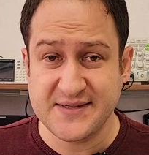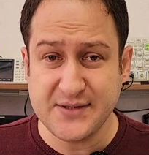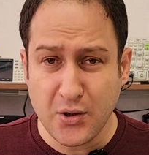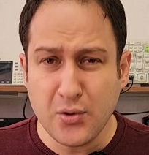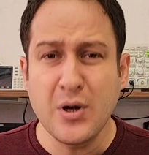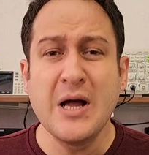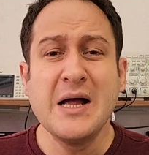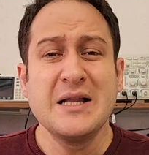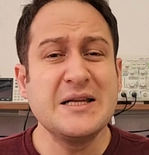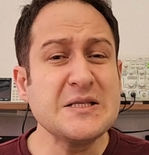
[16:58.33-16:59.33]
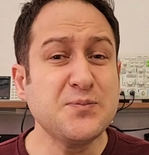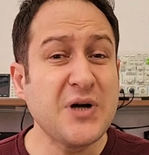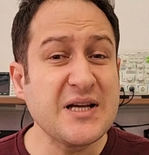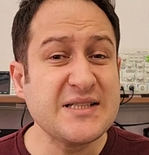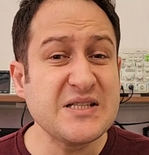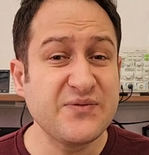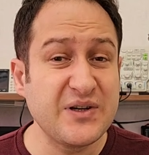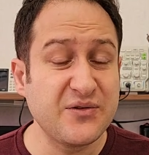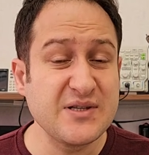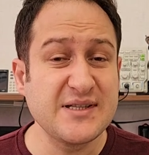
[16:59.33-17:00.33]
So, this process
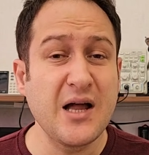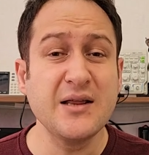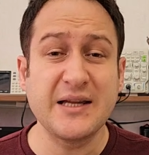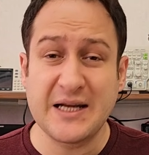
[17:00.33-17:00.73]
will result